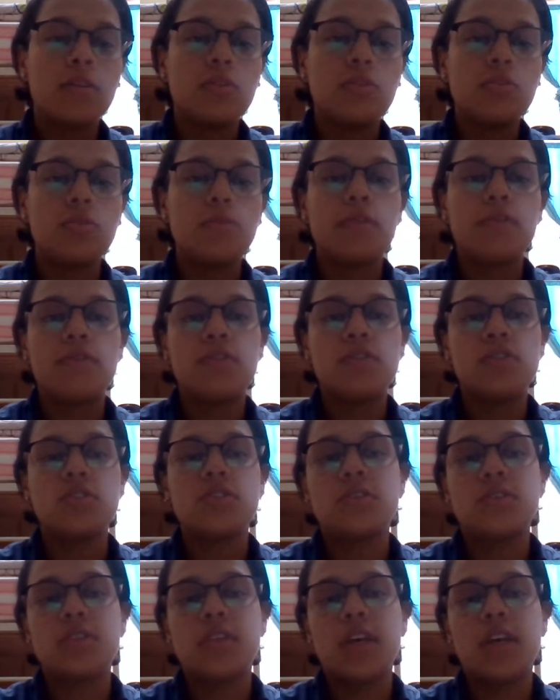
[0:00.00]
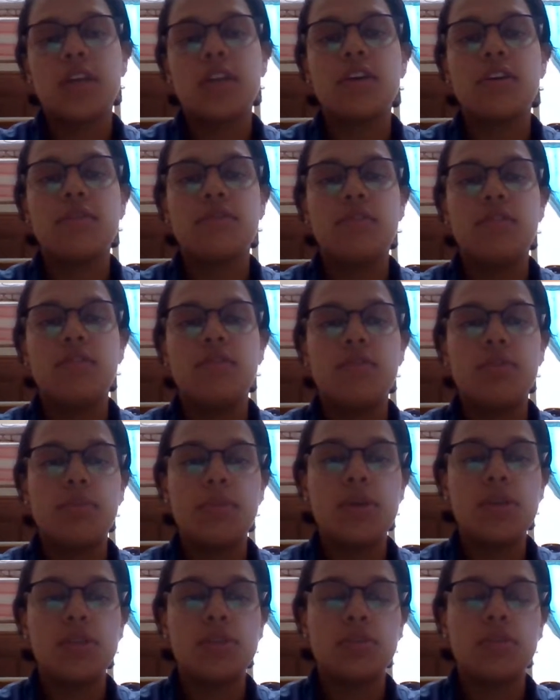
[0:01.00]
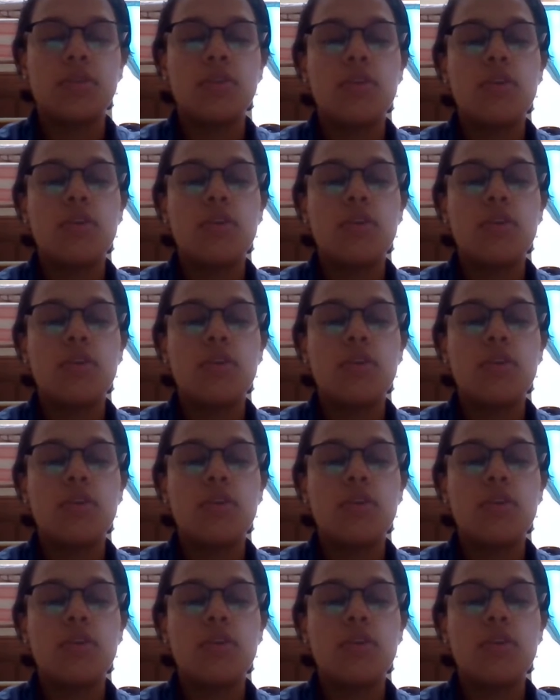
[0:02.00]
Superficial scan of the information.